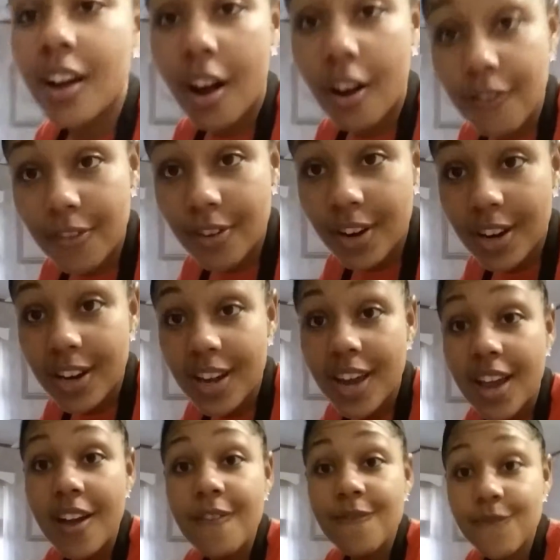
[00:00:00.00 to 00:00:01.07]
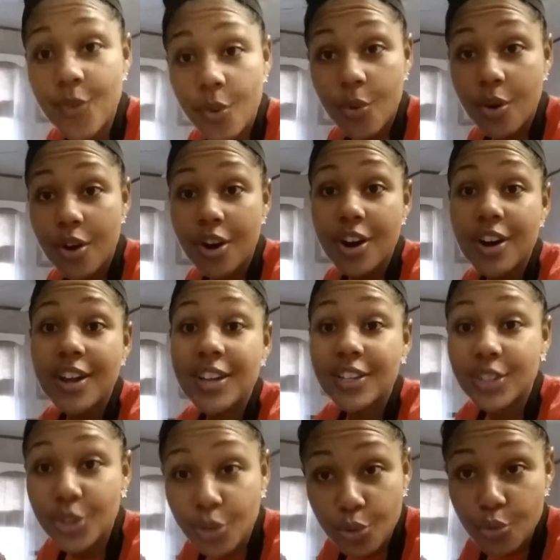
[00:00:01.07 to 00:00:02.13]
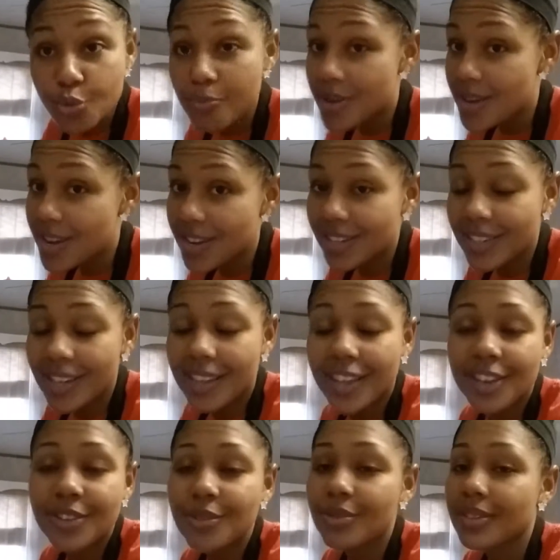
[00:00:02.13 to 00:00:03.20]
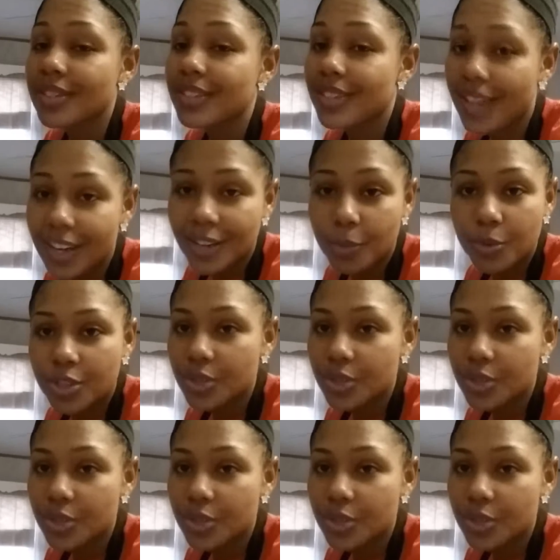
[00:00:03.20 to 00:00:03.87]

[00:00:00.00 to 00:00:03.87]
Cover it for 2 minutes and then you're done.